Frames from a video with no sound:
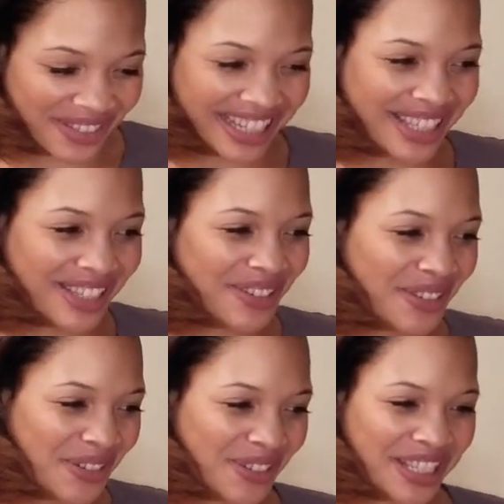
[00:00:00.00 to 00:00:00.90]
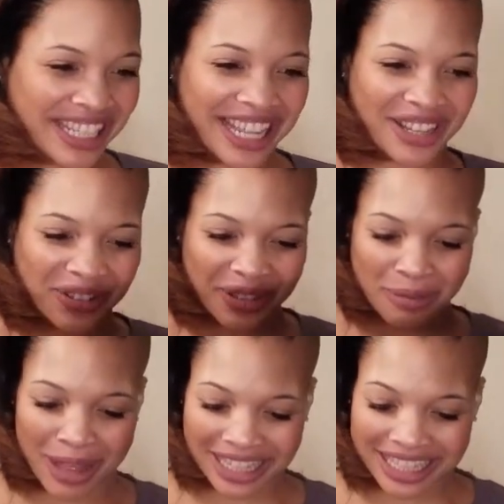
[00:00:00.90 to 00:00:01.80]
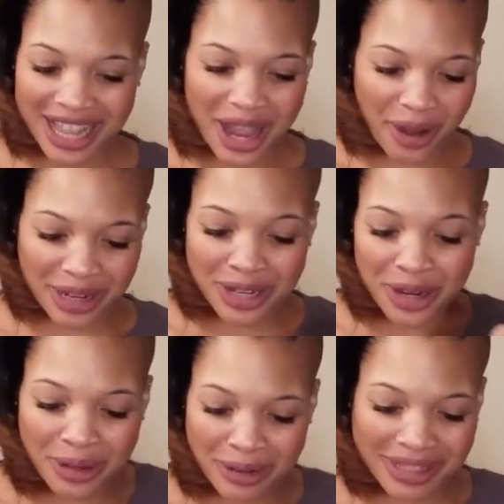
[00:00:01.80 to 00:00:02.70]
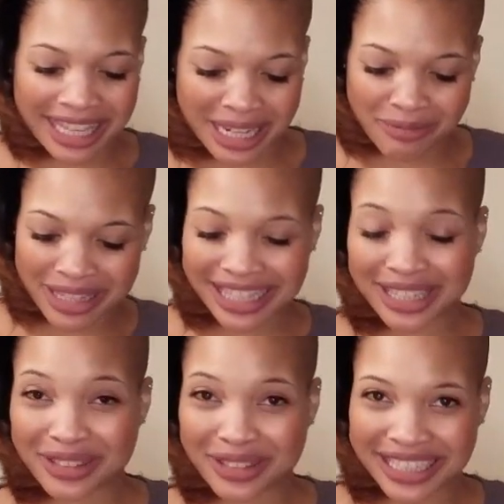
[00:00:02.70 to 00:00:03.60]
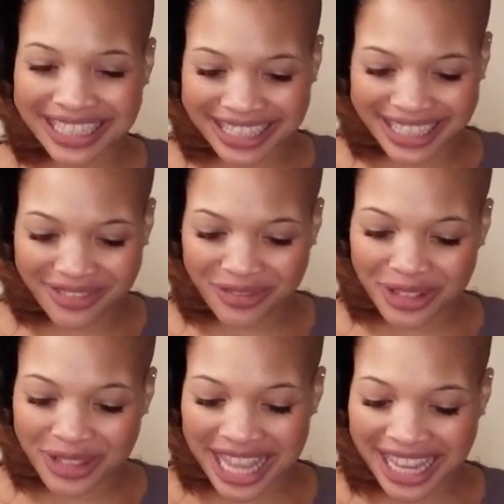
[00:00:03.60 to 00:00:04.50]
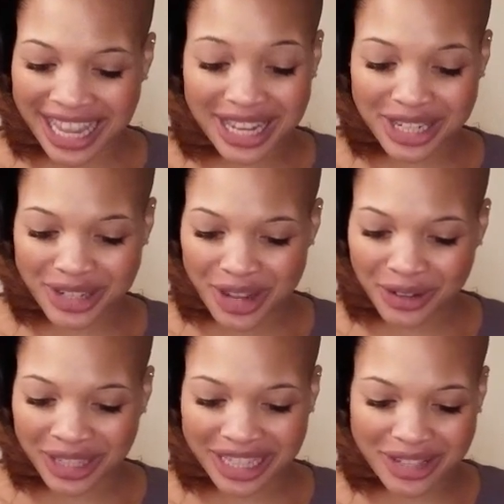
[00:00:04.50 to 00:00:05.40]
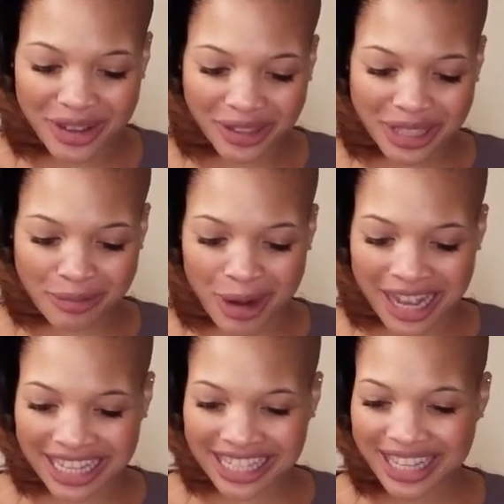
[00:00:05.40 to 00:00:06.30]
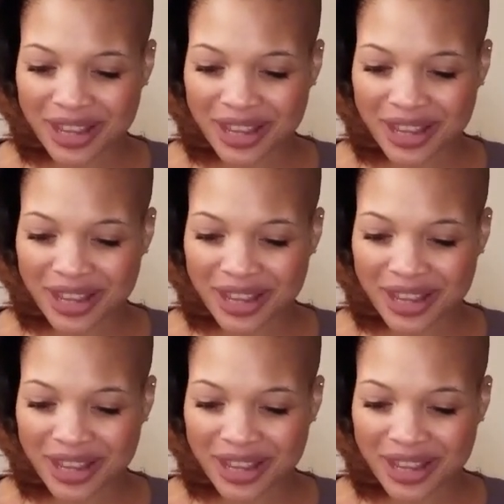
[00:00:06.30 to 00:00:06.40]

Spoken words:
It's so cool just to go through the box. I already knew what I was getting, but still, it feels like I didn't know, it's all a surprise.